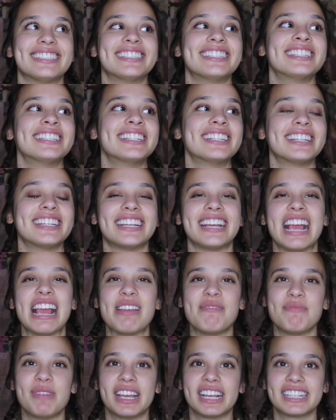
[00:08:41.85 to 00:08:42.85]

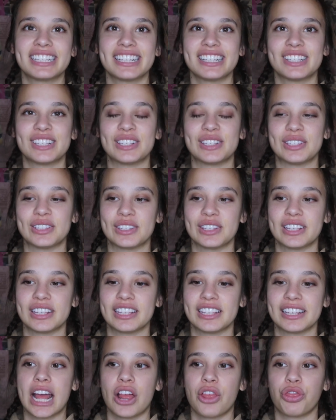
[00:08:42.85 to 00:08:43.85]
it makes us
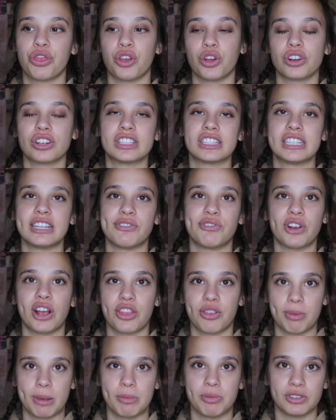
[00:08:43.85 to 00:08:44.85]
thirsty for
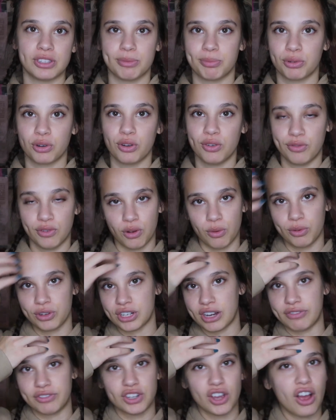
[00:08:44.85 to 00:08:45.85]
other people's approval, which
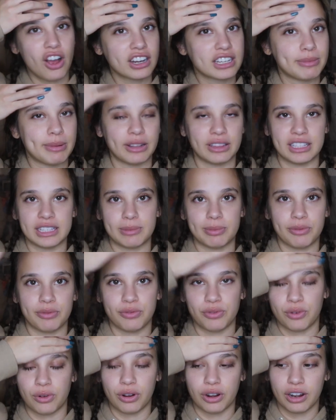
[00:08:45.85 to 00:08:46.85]
I've talked about this
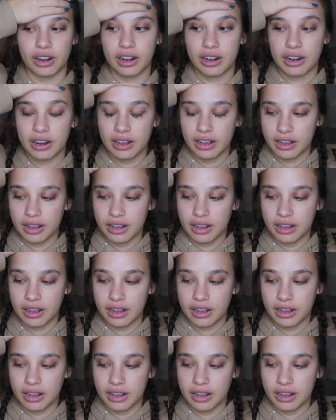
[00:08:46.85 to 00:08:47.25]
before.